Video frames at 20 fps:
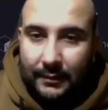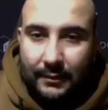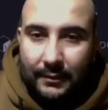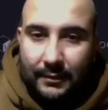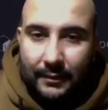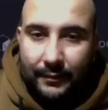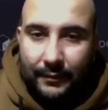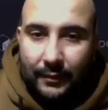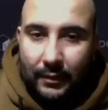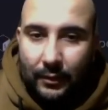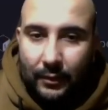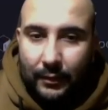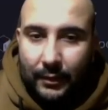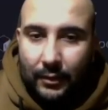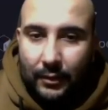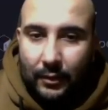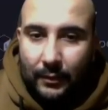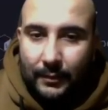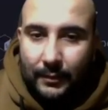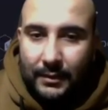the following
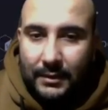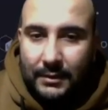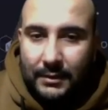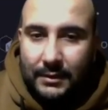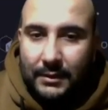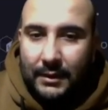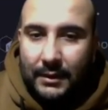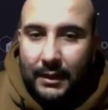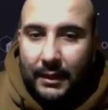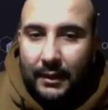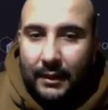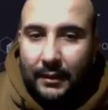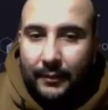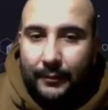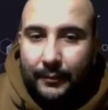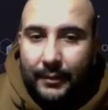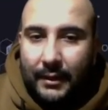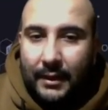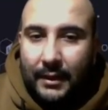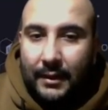command,
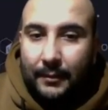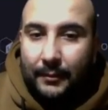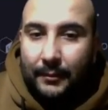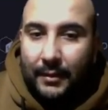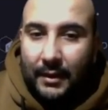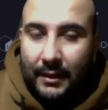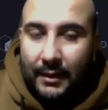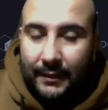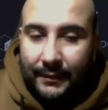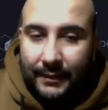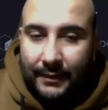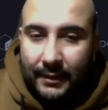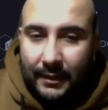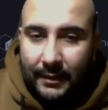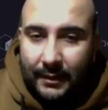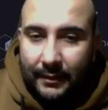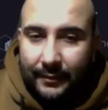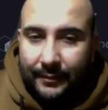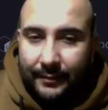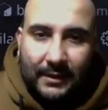npm run
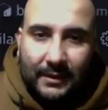dev.